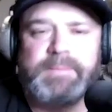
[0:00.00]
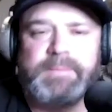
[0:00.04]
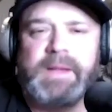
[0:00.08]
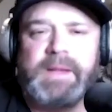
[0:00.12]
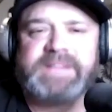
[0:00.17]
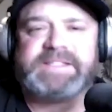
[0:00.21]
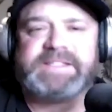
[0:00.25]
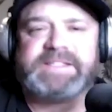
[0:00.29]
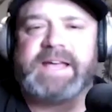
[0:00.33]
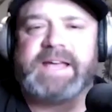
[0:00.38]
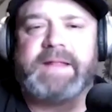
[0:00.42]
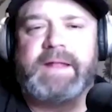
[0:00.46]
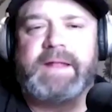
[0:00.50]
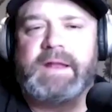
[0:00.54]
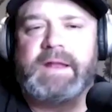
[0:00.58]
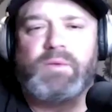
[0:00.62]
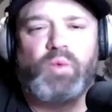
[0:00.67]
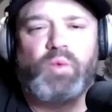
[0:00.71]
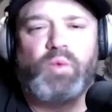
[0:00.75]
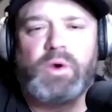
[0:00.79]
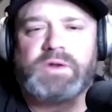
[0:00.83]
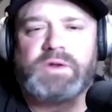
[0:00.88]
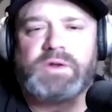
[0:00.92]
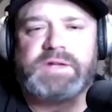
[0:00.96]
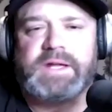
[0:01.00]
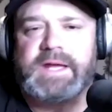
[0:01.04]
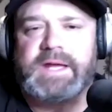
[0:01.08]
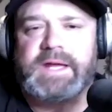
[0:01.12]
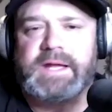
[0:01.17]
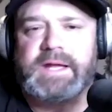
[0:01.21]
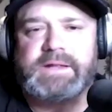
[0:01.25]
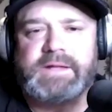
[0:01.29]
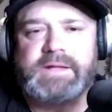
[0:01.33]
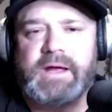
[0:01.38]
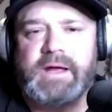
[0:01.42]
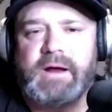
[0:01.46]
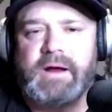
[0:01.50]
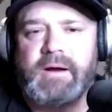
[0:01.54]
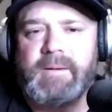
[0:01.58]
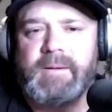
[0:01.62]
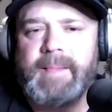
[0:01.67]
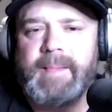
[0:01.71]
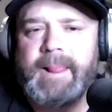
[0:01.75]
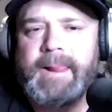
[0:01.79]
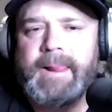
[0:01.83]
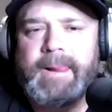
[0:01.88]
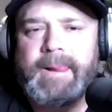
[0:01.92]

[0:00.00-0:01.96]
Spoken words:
I'm not saying they didn't work to get there,